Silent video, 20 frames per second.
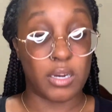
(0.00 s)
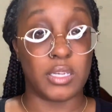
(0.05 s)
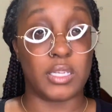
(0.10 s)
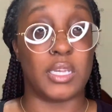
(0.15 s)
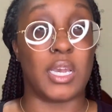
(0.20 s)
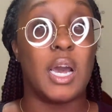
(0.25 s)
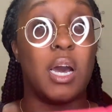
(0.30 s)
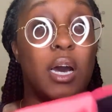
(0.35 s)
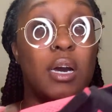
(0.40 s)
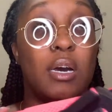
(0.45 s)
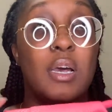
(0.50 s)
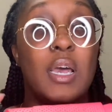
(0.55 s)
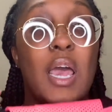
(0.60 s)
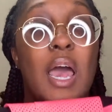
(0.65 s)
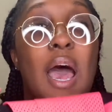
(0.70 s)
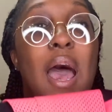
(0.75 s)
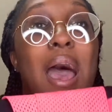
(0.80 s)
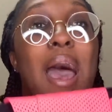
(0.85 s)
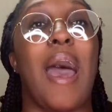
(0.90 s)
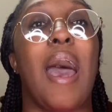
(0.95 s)
Y'all,
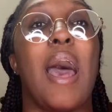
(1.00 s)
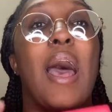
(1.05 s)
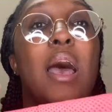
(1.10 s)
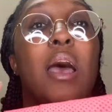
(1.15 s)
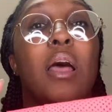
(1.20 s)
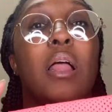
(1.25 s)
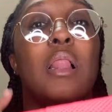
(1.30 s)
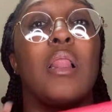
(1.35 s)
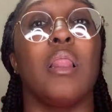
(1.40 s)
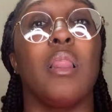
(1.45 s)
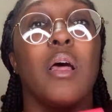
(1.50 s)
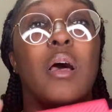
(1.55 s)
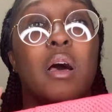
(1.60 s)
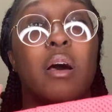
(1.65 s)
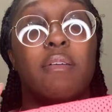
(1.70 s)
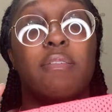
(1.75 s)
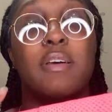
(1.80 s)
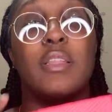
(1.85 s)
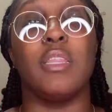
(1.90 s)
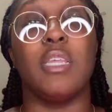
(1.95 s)
I
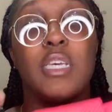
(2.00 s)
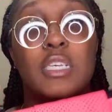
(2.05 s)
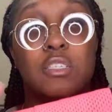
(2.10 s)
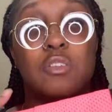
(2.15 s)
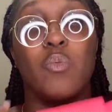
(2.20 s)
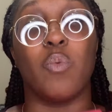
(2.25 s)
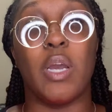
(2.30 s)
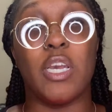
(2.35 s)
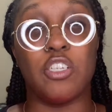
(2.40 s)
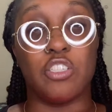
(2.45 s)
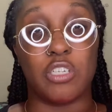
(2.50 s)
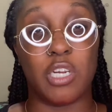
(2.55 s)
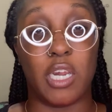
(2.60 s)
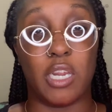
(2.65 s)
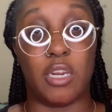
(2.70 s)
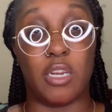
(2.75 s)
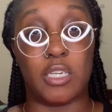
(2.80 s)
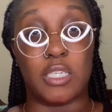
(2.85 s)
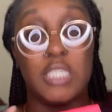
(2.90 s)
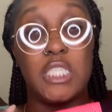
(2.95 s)
love this waist
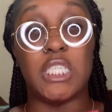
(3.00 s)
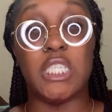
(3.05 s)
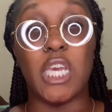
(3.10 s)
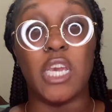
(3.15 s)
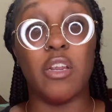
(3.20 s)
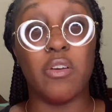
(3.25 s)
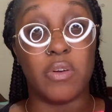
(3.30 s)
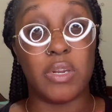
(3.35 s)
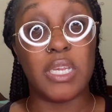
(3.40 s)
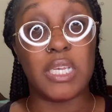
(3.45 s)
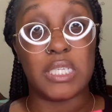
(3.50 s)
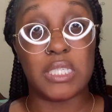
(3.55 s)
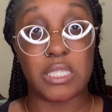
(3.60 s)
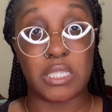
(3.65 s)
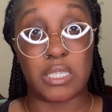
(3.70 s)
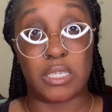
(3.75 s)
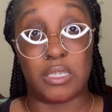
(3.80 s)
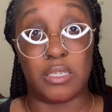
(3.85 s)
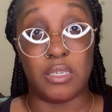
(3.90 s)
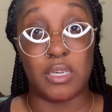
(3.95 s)
trainer.
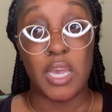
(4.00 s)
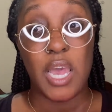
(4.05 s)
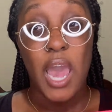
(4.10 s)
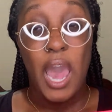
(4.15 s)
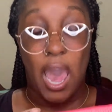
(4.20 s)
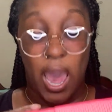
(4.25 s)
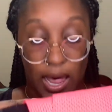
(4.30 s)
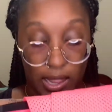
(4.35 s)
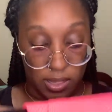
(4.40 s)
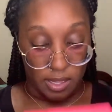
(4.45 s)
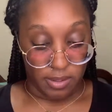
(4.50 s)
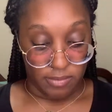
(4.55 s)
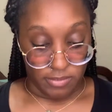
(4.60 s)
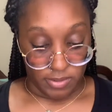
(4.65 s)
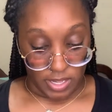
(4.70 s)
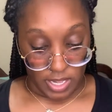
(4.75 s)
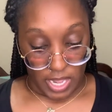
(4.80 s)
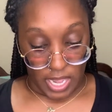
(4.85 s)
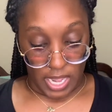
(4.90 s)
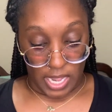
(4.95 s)
Seriously, I love
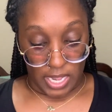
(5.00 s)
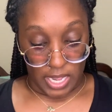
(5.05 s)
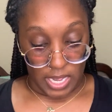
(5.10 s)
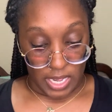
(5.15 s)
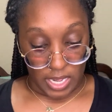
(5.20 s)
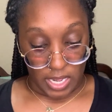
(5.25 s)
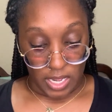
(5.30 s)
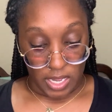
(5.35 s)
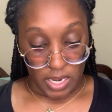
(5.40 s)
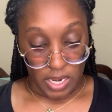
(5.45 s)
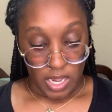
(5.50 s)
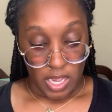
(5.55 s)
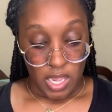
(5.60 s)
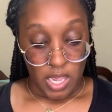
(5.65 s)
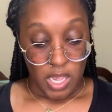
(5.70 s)
it. And